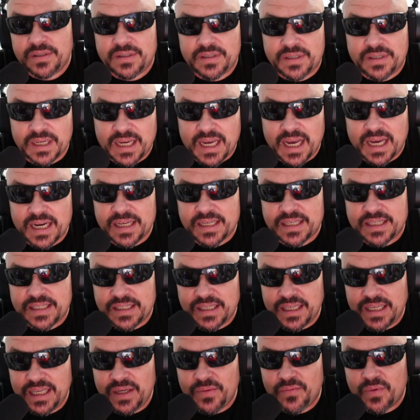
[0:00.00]
to kind of
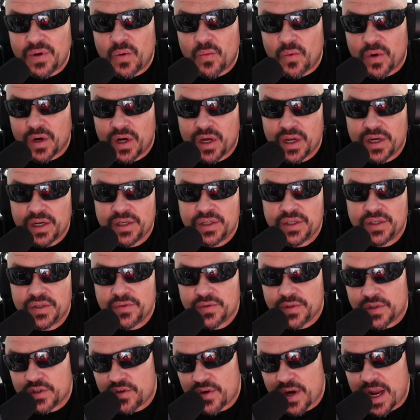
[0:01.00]
see what we're going to do
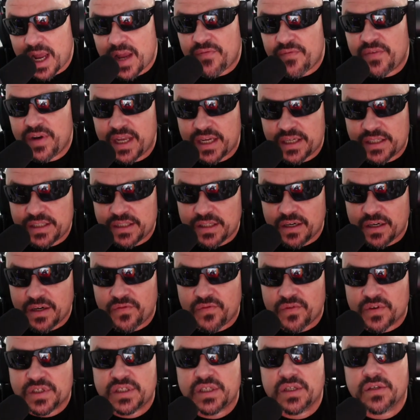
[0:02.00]
in the draft next year
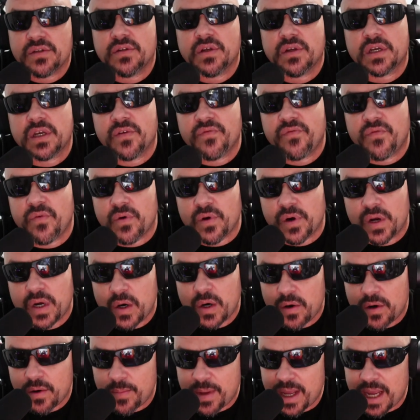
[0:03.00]
if we're still looking for a
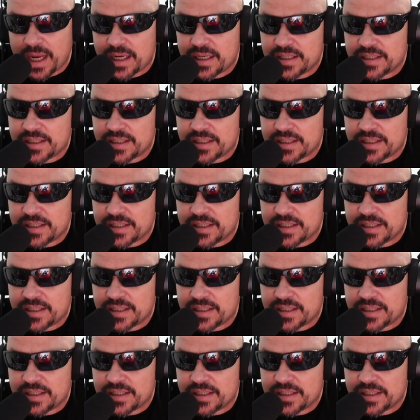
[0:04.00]
quarterback.